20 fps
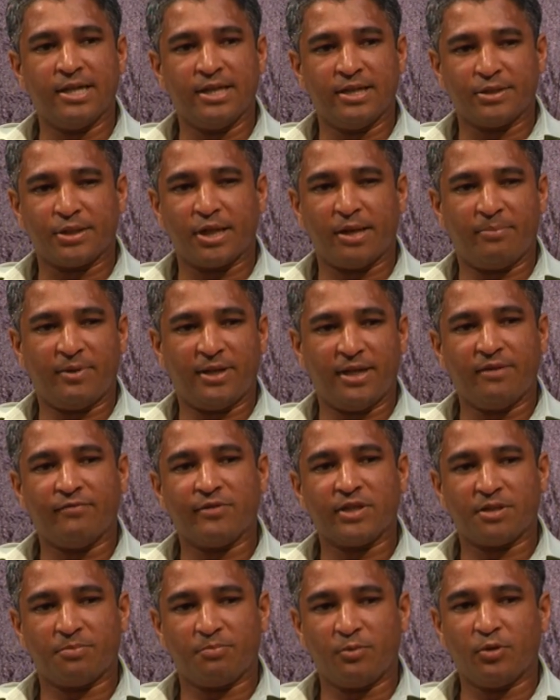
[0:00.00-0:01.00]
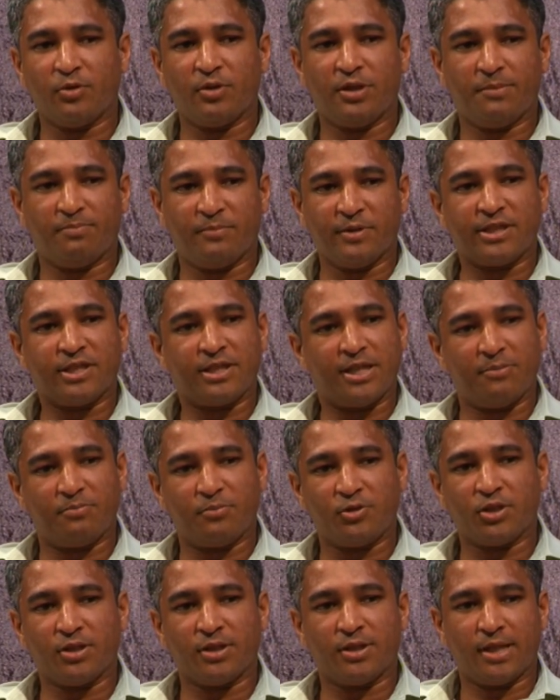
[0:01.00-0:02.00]
So I believe it's purely
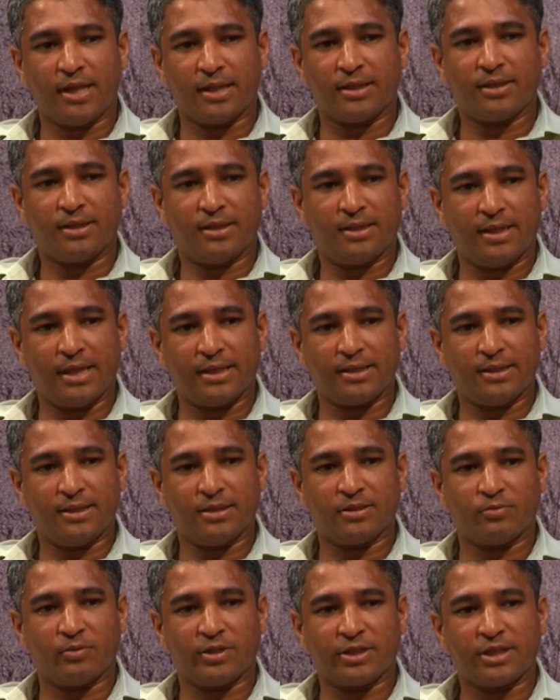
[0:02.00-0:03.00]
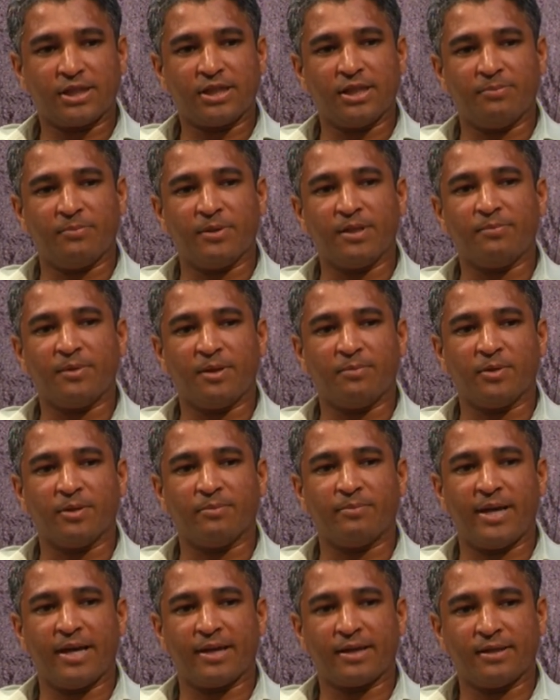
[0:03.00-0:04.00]
perception that is what's keeping people
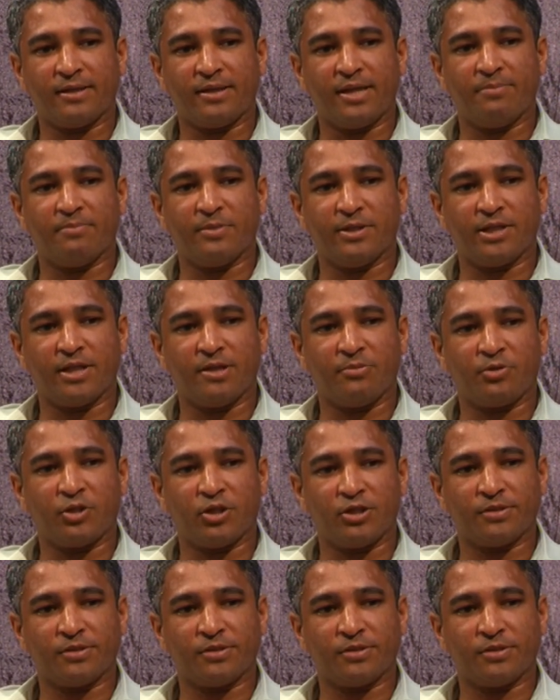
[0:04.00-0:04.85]
back, their perception.